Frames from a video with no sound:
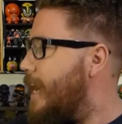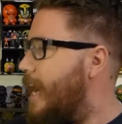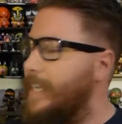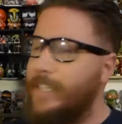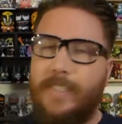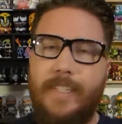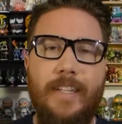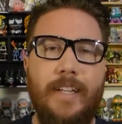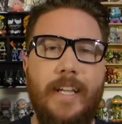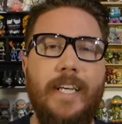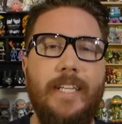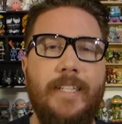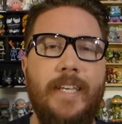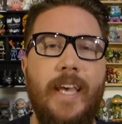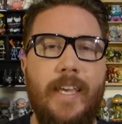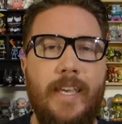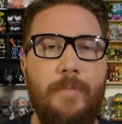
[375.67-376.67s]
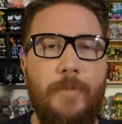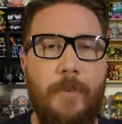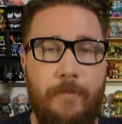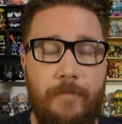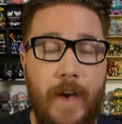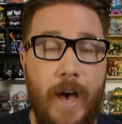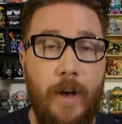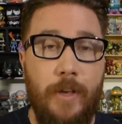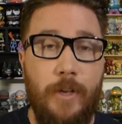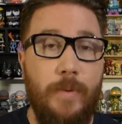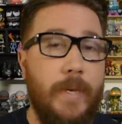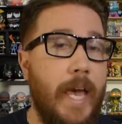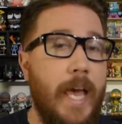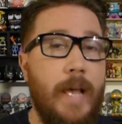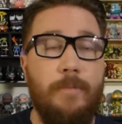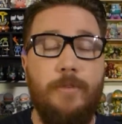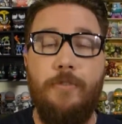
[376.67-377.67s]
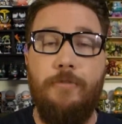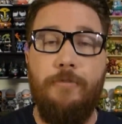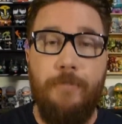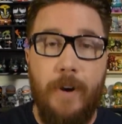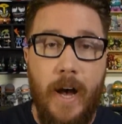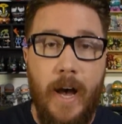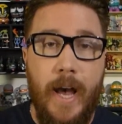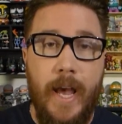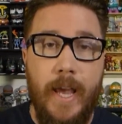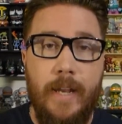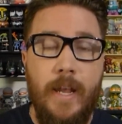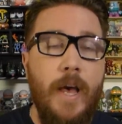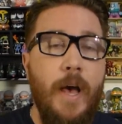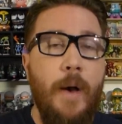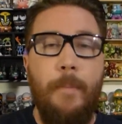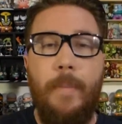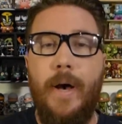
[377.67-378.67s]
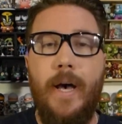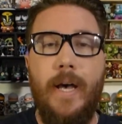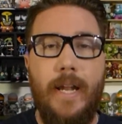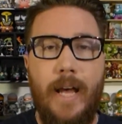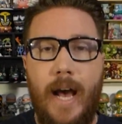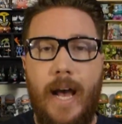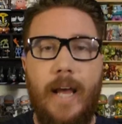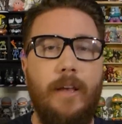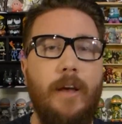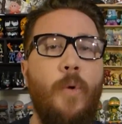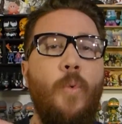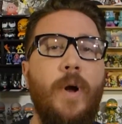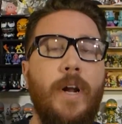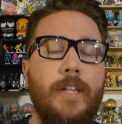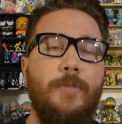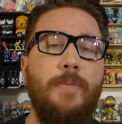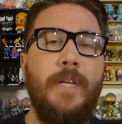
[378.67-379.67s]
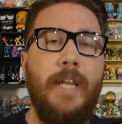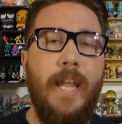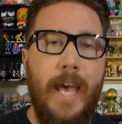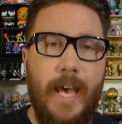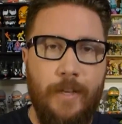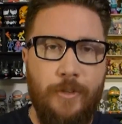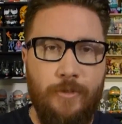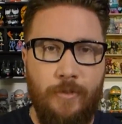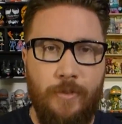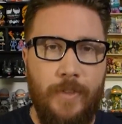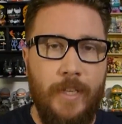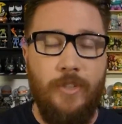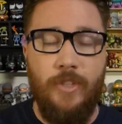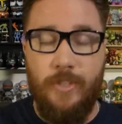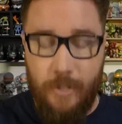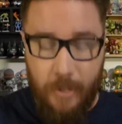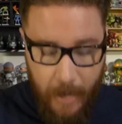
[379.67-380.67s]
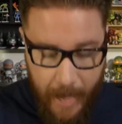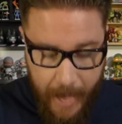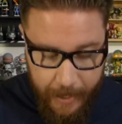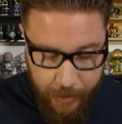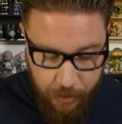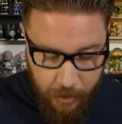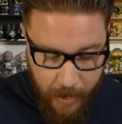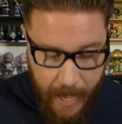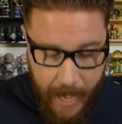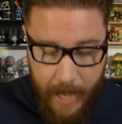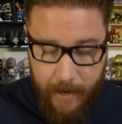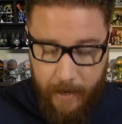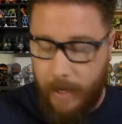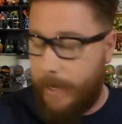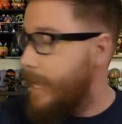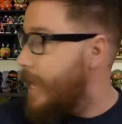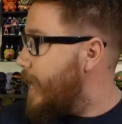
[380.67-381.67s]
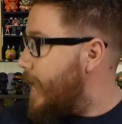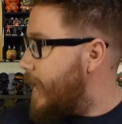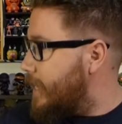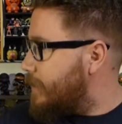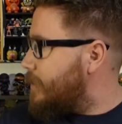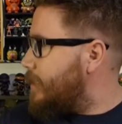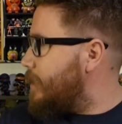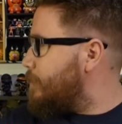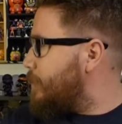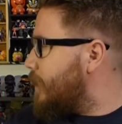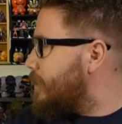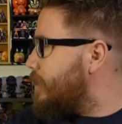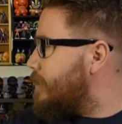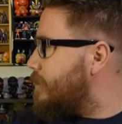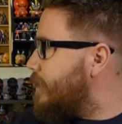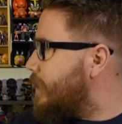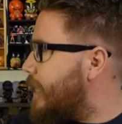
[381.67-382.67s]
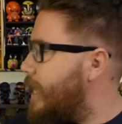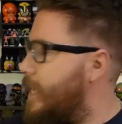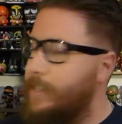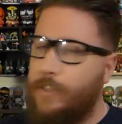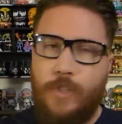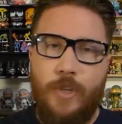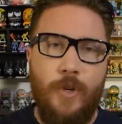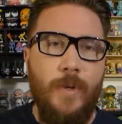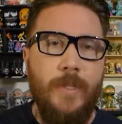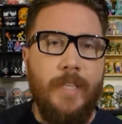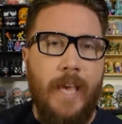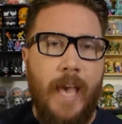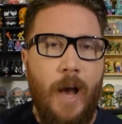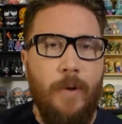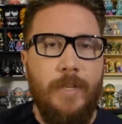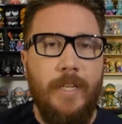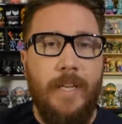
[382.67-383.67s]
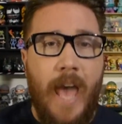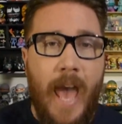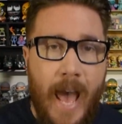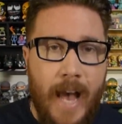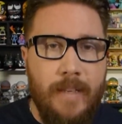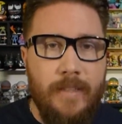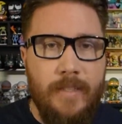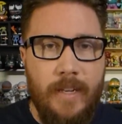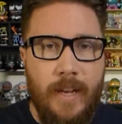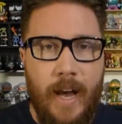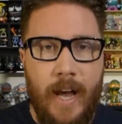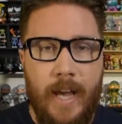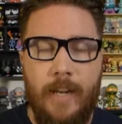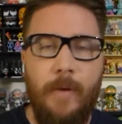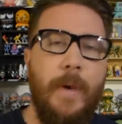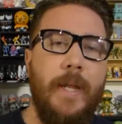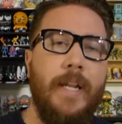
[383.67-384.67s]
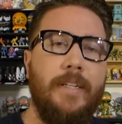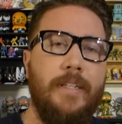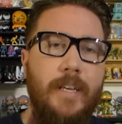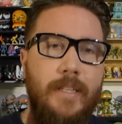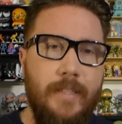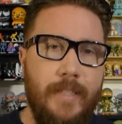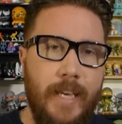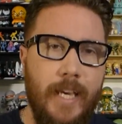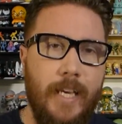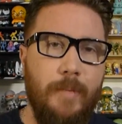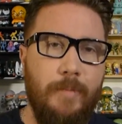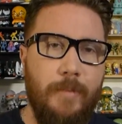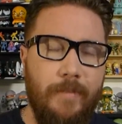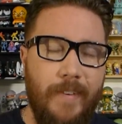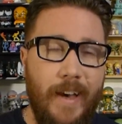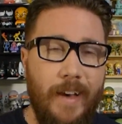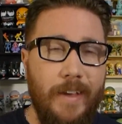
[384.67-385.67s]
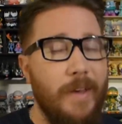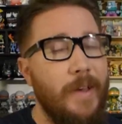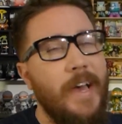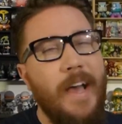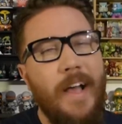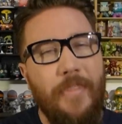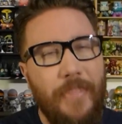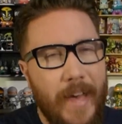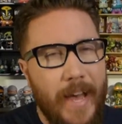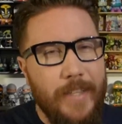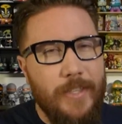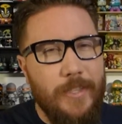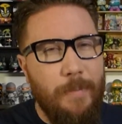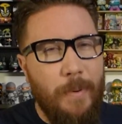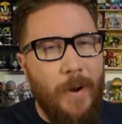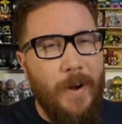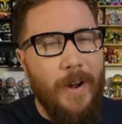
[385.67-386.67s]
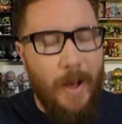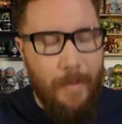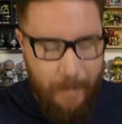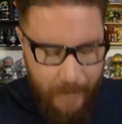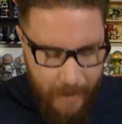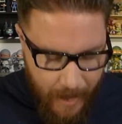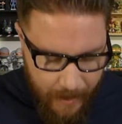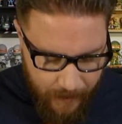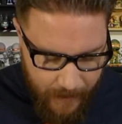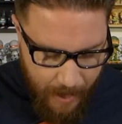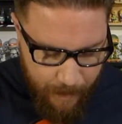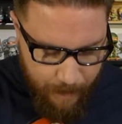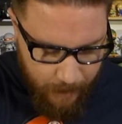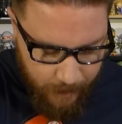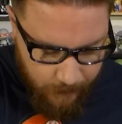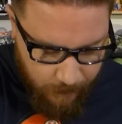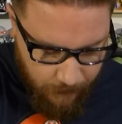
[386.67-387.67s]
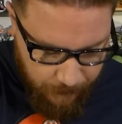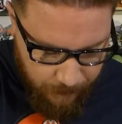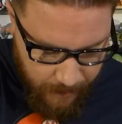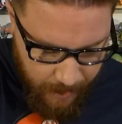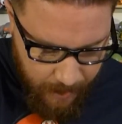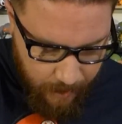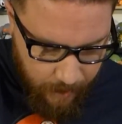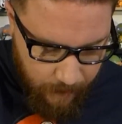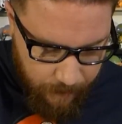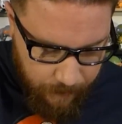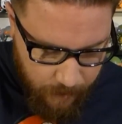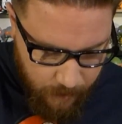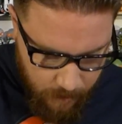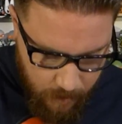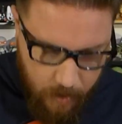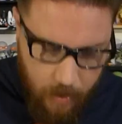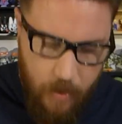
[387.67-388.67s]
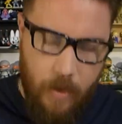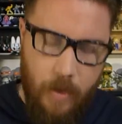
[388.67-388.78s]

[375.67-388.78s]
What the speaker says: I just didn't like it taking up the value. Games are fine, but I want it to be an extra thing, just an extra add-on. And it seems like this is the case too. It's counted as an item, and it does take up the value. That's the part I'm not that much of a fan of.